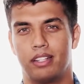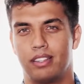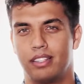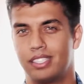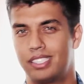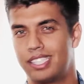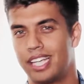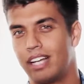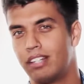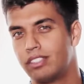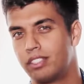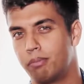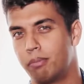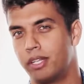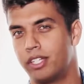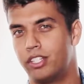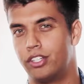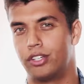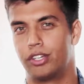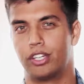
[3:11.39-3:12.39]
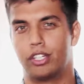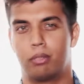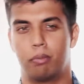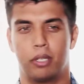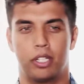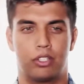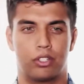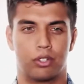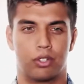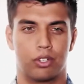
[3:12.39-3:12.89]
this sounds a bit too good to
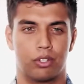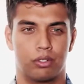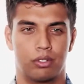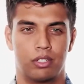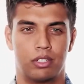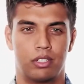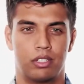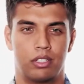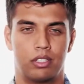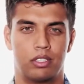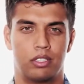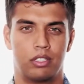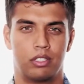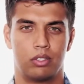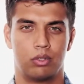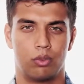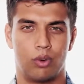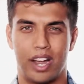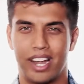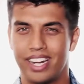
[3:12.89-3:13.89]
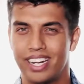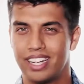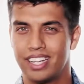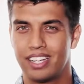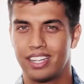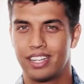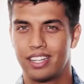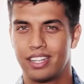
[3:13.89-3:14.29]
be true, right?